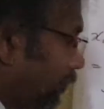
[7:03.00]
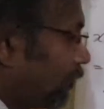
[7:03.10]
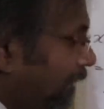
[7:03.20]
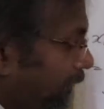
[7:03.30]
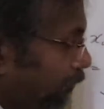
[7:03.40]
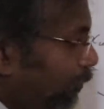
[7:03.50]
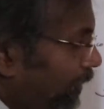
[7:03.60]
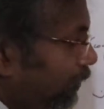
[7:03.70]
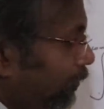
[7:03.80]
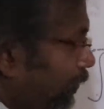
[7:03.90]
So that's
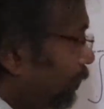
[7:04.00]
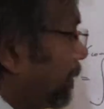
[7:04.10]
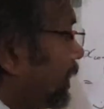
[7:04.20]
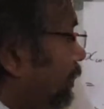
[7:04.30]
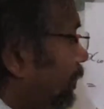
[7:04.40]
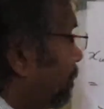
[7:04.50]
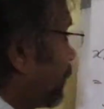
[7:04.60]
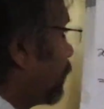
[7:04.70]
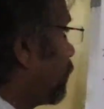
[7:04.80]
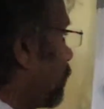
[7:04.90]
with respect to the
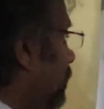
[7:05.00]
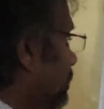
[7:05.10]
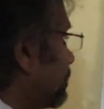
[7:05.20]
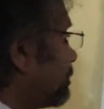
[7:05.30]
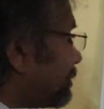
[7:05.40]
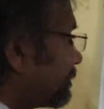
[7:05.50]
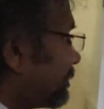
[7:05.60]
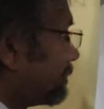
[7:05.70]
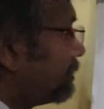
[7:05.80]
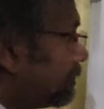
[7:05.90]
position
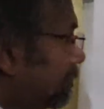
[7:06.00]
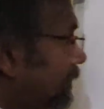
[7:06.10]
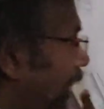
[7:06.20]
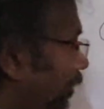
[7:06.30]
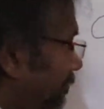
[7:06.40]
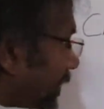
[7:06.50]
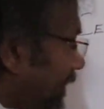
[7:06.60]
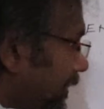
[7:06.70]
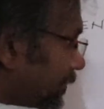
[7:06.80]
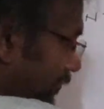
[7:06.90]
of
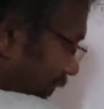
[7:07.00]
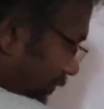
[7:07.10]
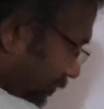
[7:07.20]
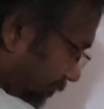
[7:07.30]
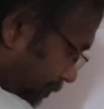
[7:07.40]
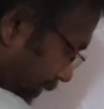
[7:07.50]
finding the center